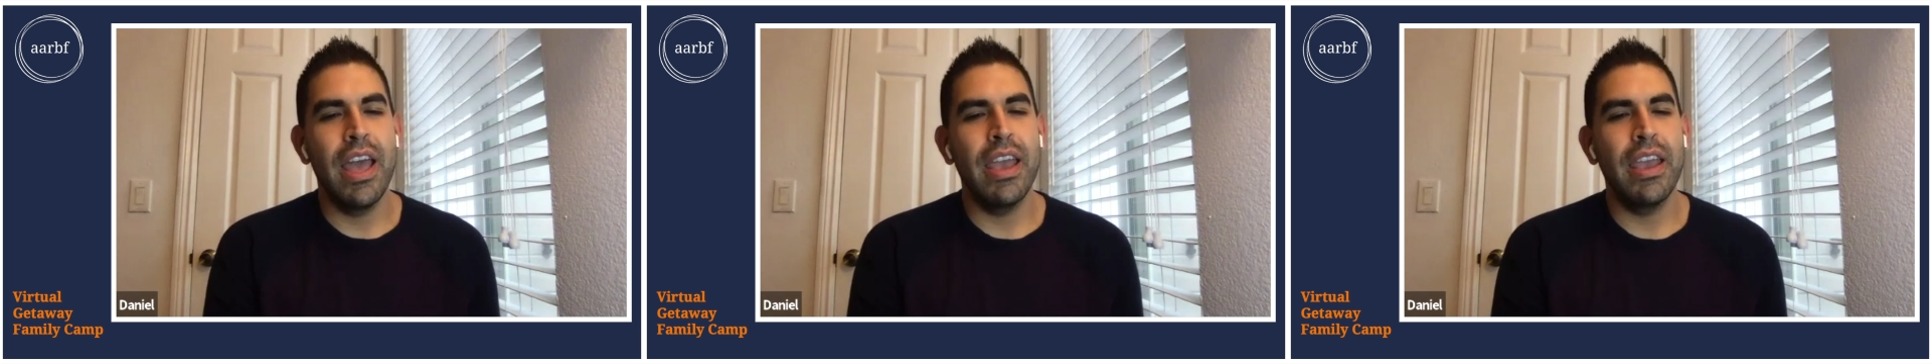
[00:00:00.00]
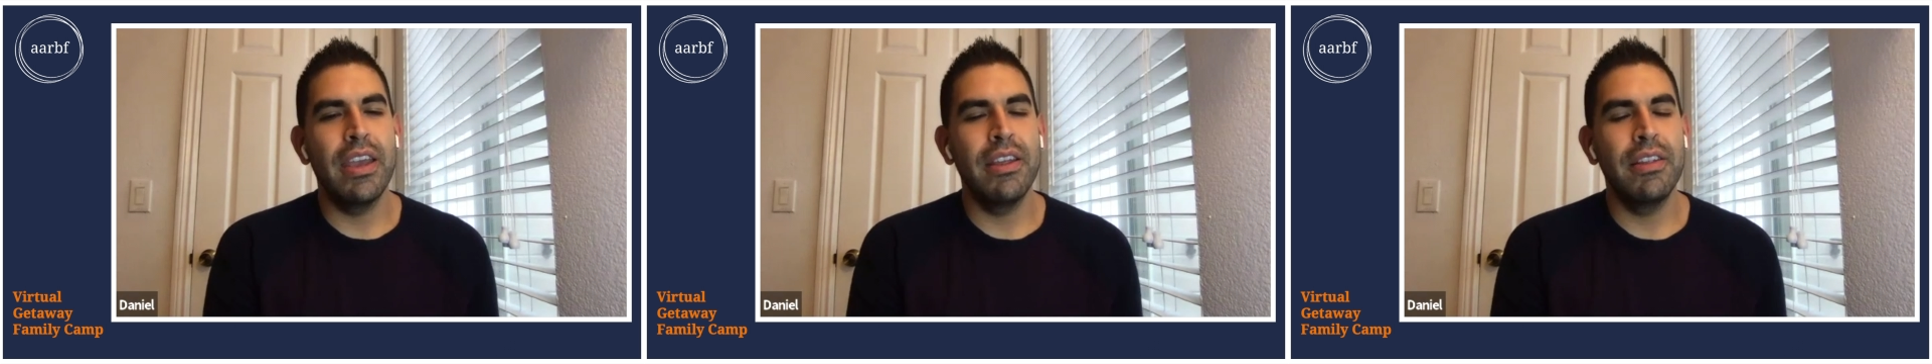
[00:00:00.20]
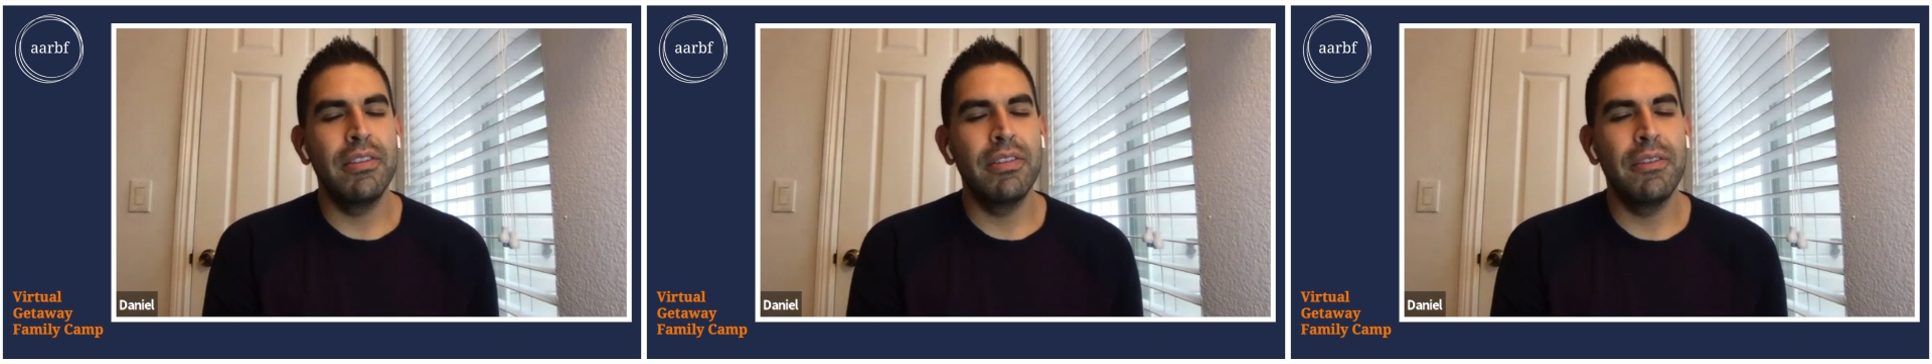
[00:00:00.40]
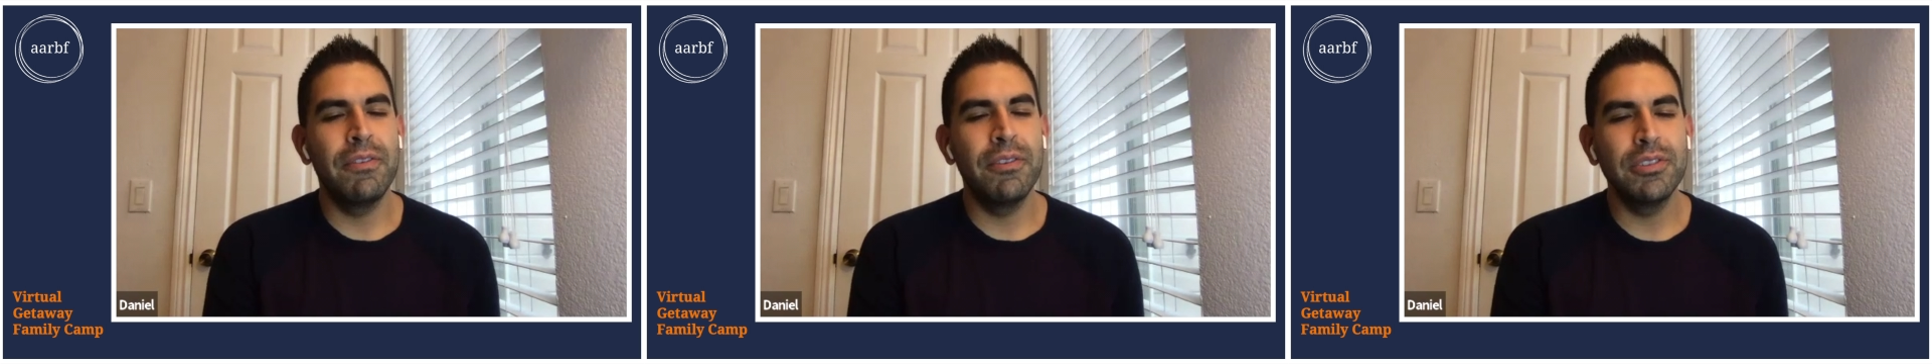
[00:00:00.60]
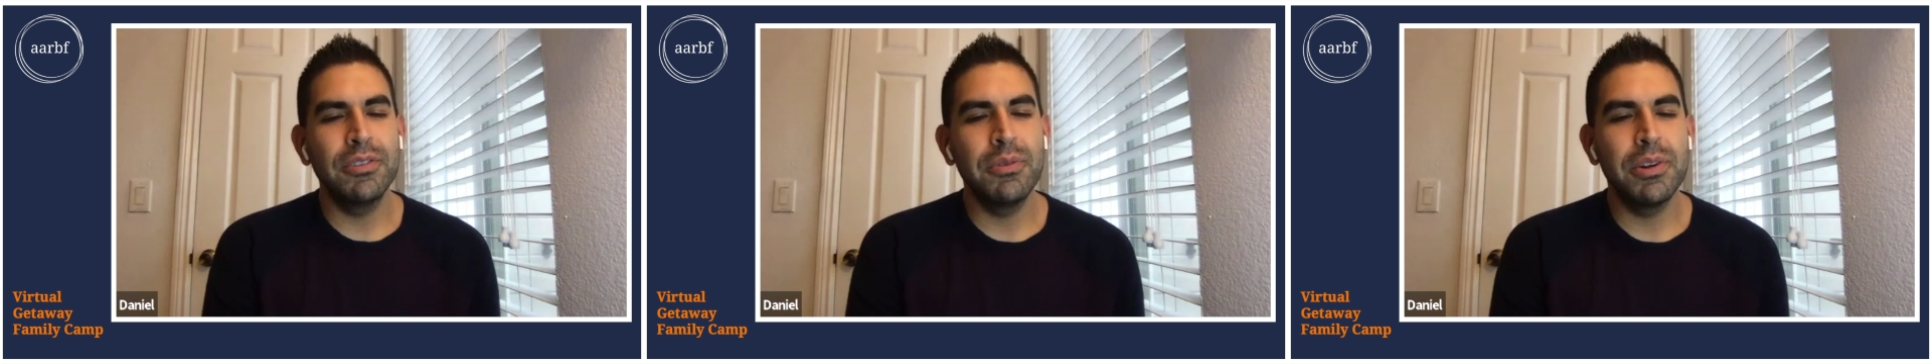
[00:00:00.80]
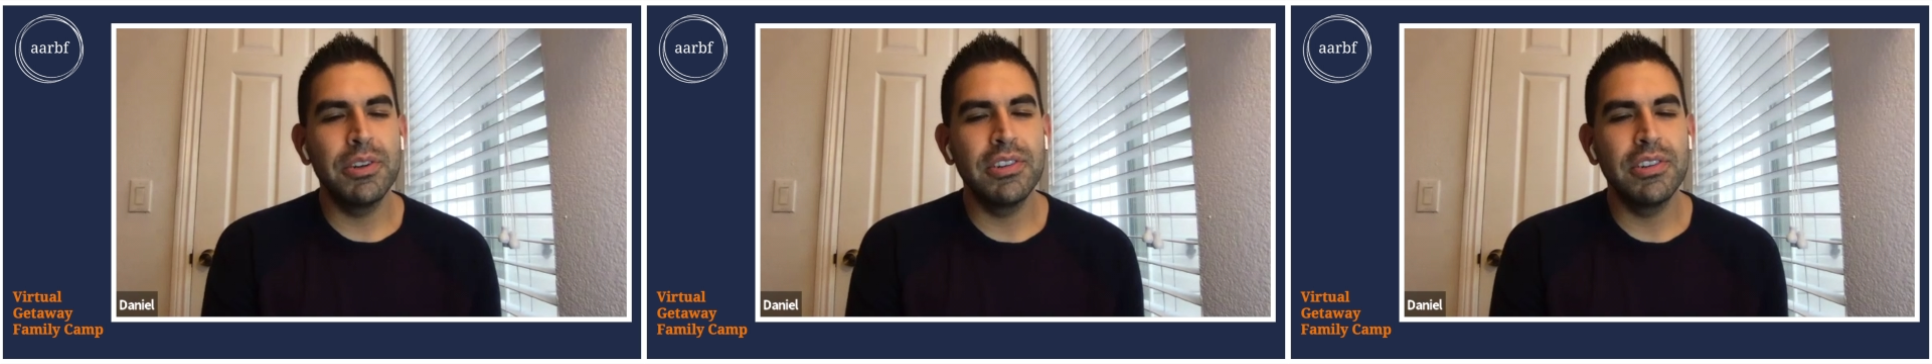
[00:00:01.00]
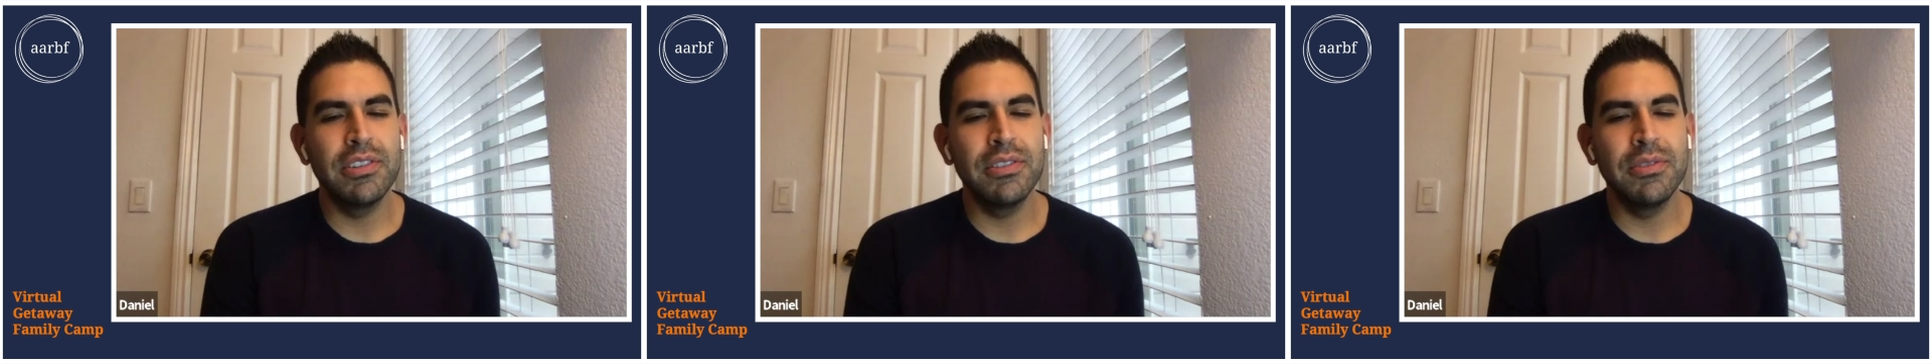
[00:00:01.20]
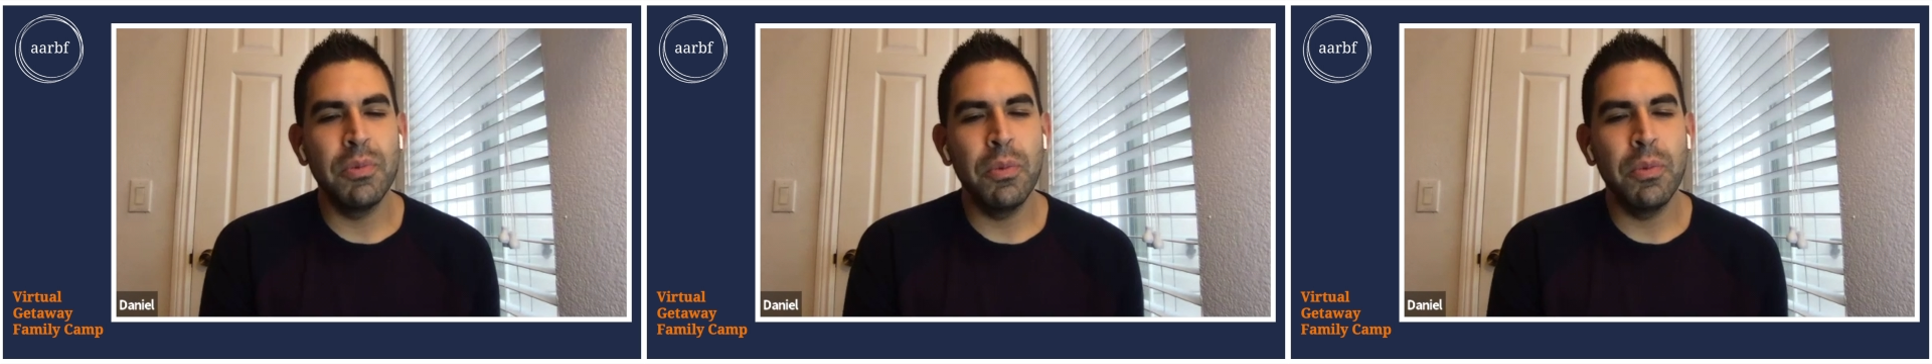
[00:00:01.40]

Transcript: And the first question is